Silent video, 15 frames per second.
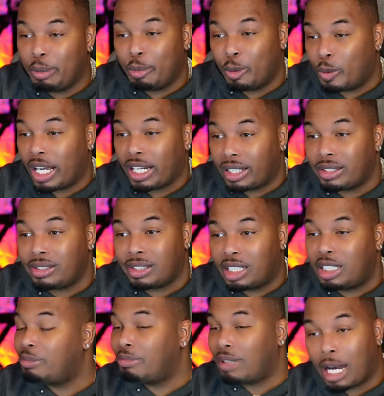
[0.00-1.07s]
But when I get
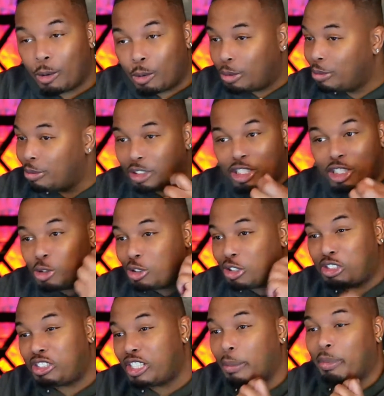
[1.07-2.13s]
some, I will shoot you
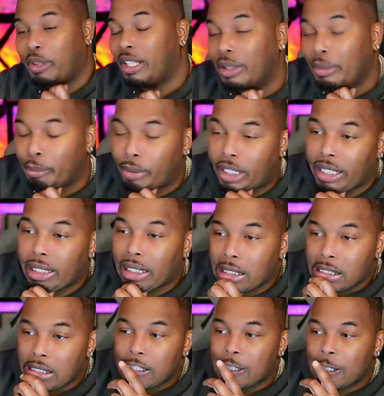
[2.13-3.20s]
something. But
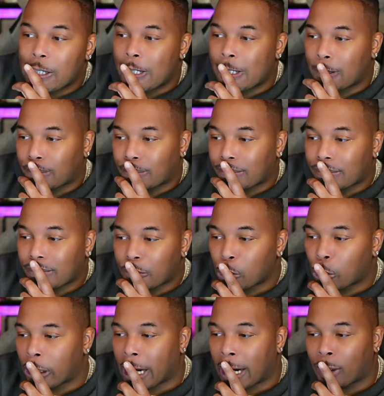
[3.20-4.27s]

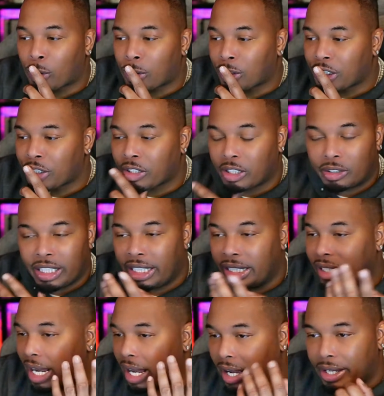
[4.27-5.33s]
or I will, you know, in
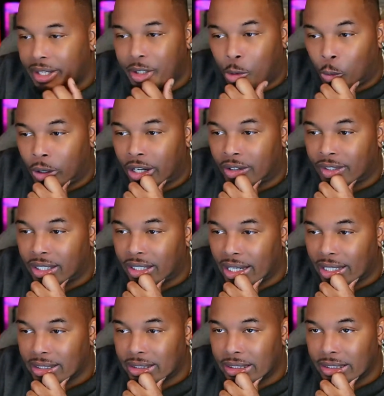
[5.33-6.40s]
kind or whatever the
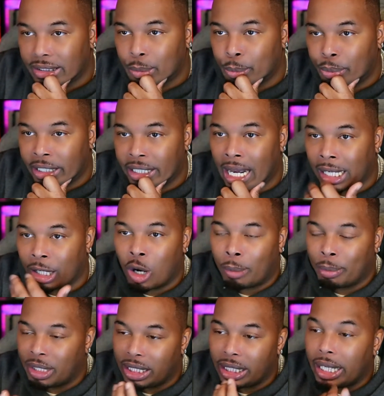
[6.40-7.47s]
case is. But I know I'm
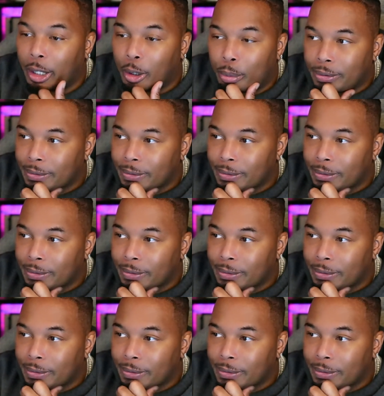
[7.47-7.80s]
gonna need help.